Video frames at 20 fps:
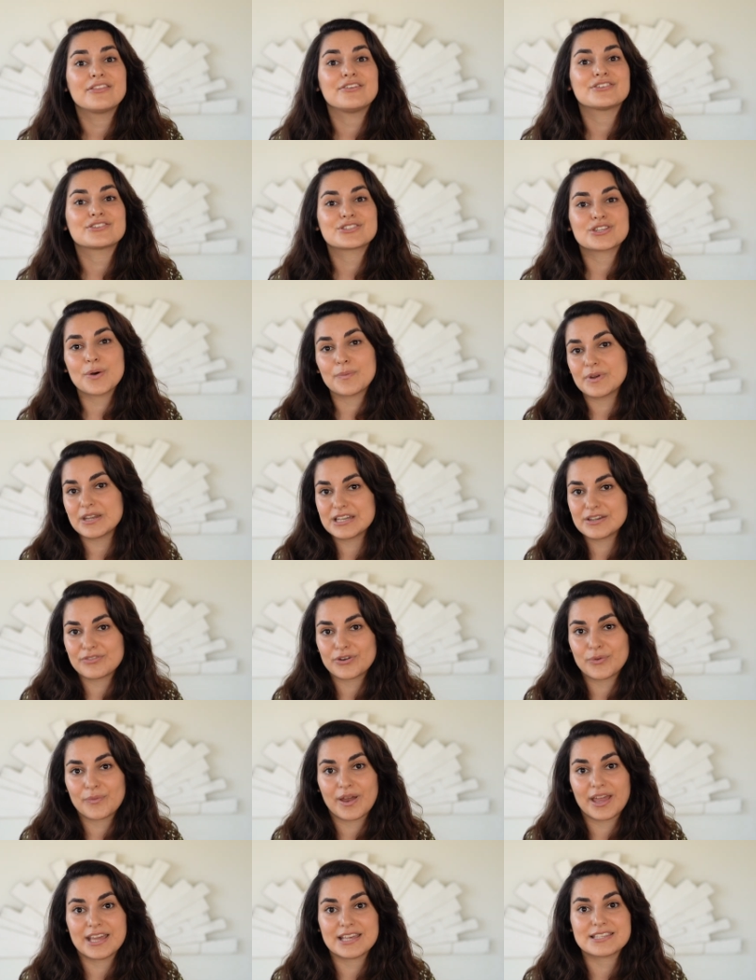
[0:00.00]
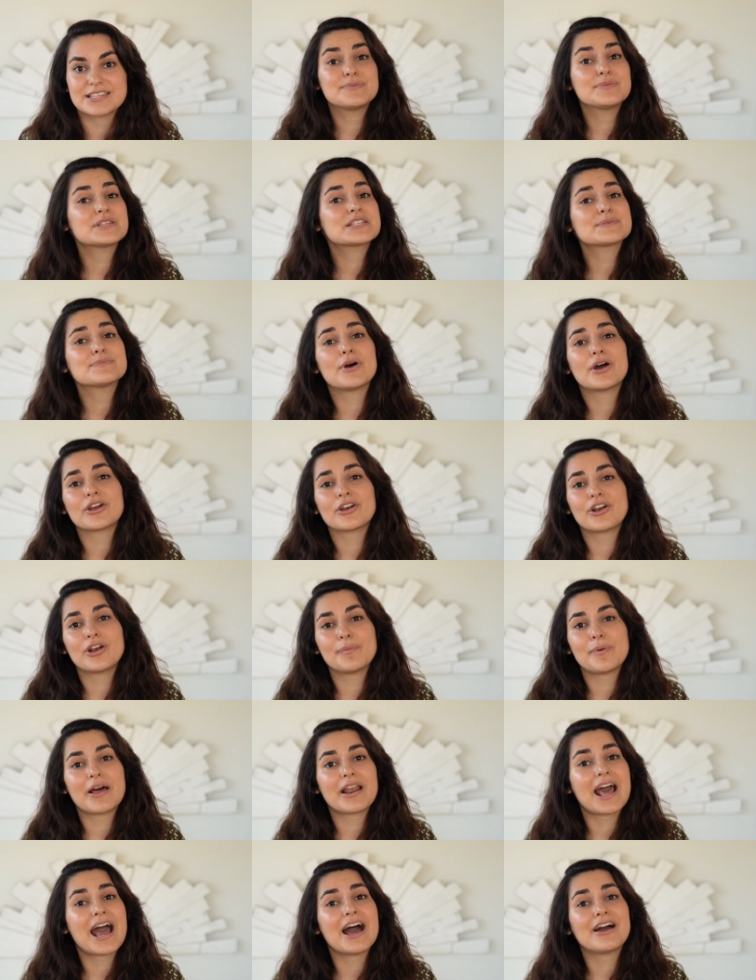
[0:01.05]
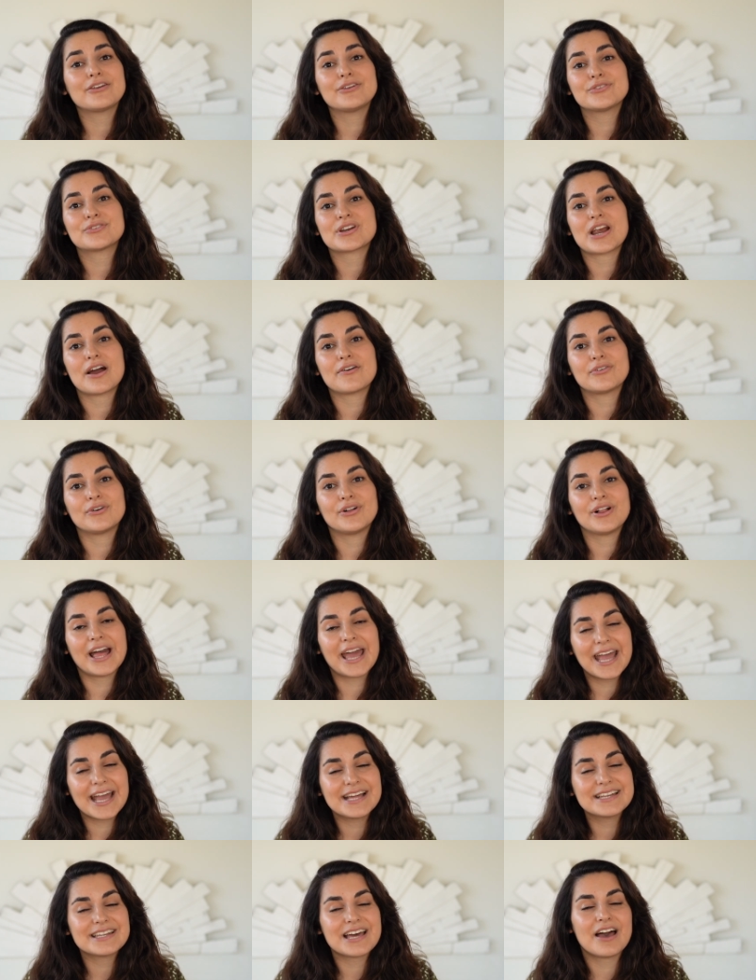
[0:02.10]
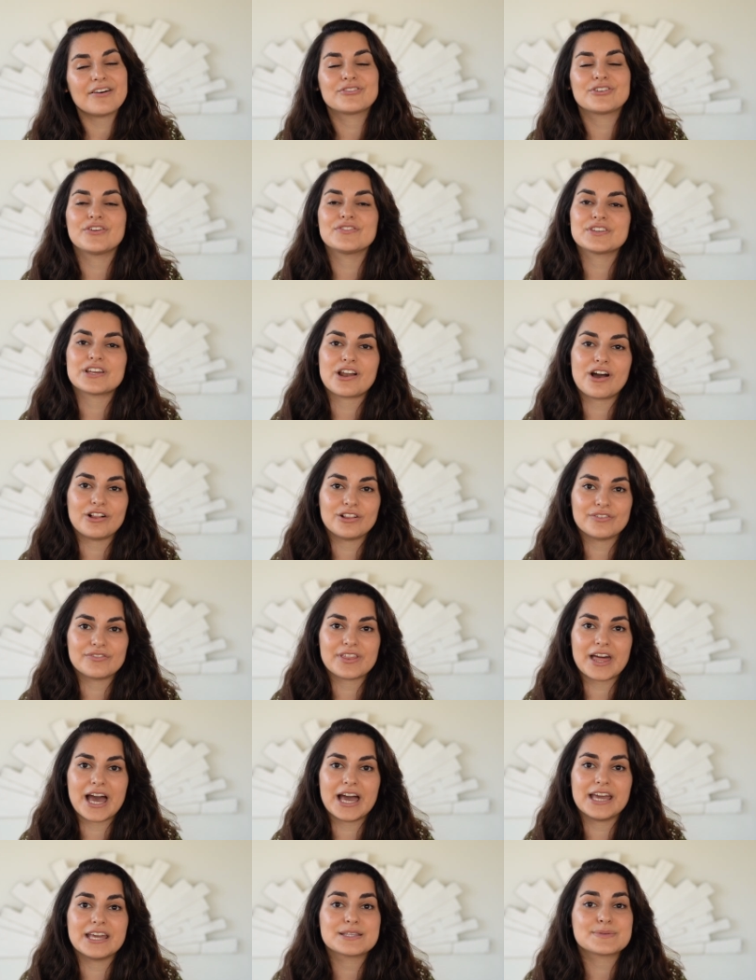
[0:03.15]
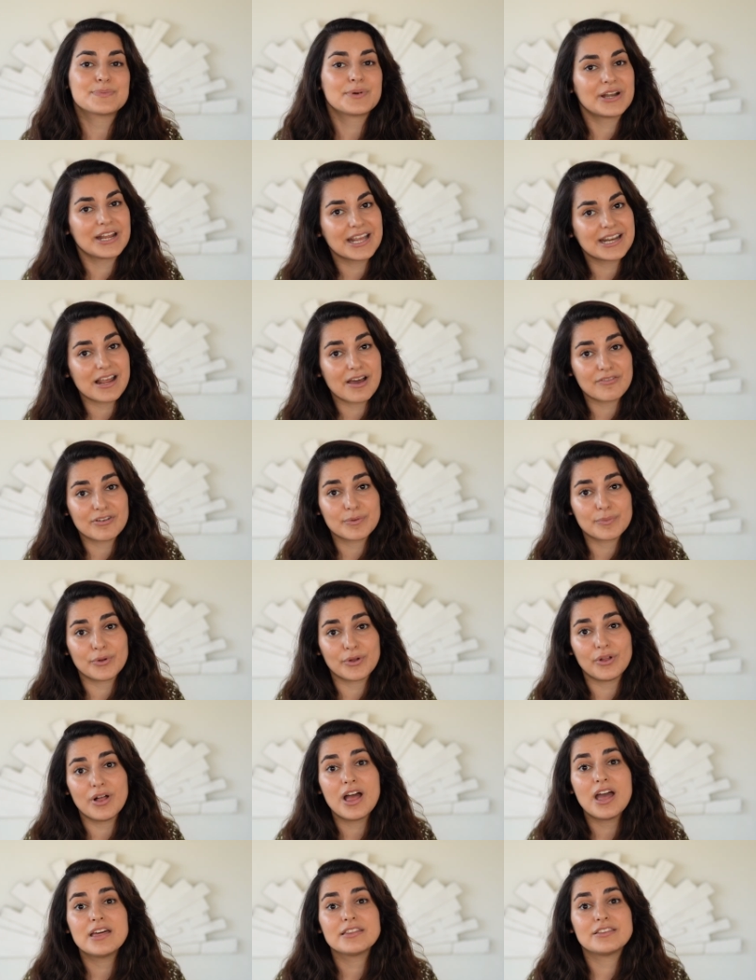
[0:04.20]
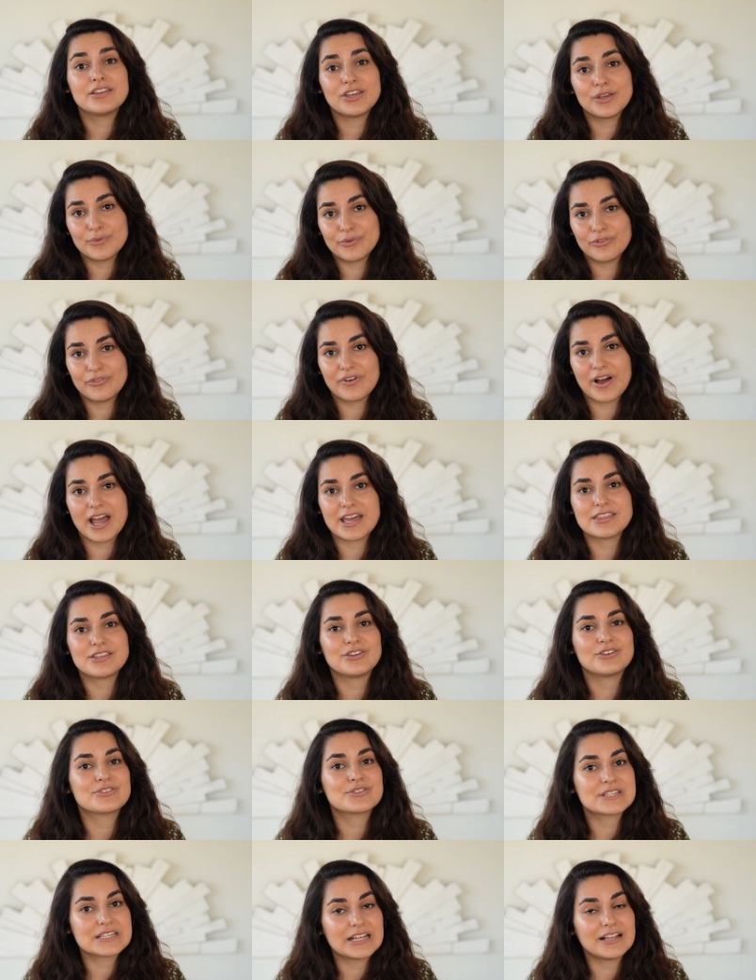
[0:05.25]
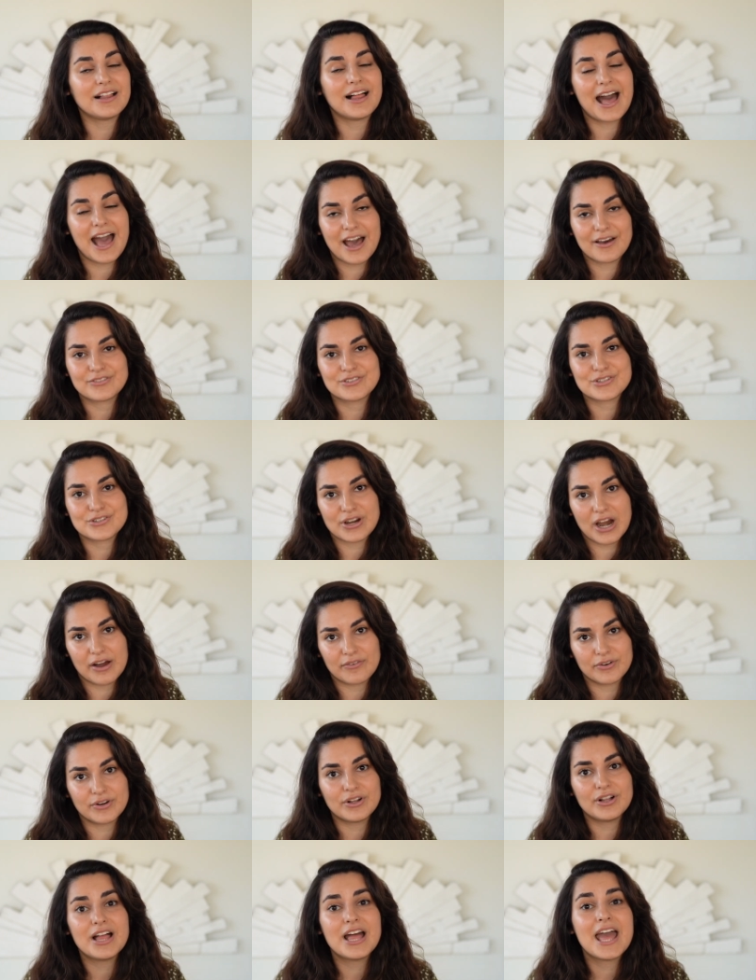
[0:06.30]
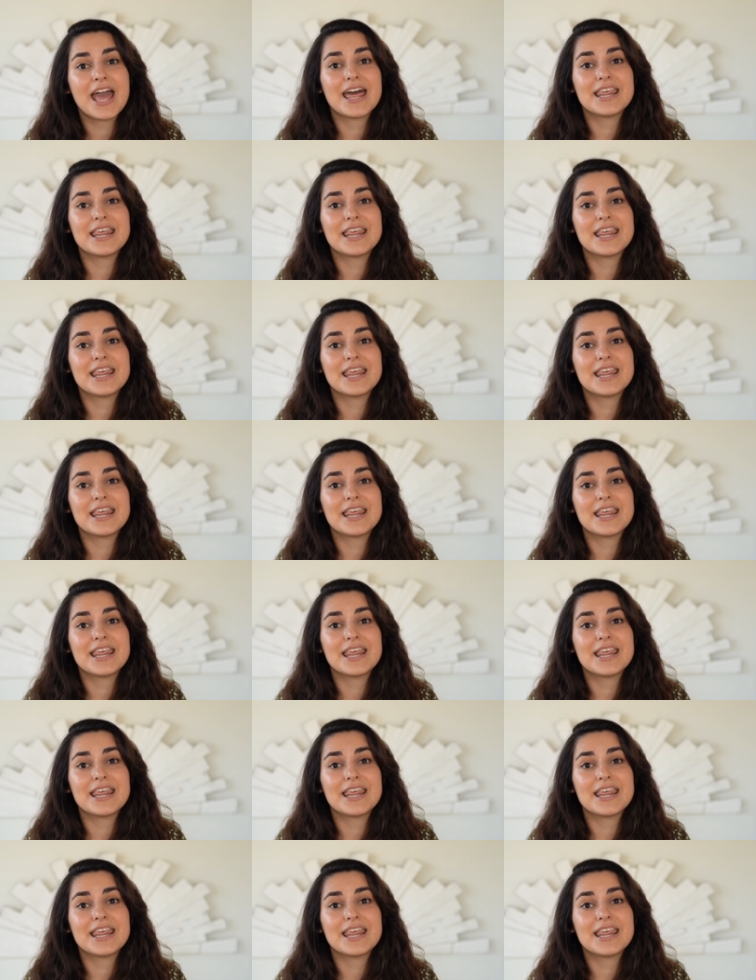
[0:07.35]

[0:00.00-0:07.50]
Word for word: There's so many different ways to be smarter about how you travel, and after you've done all of that, it's pretty inevitable that you will find that you still have to travel,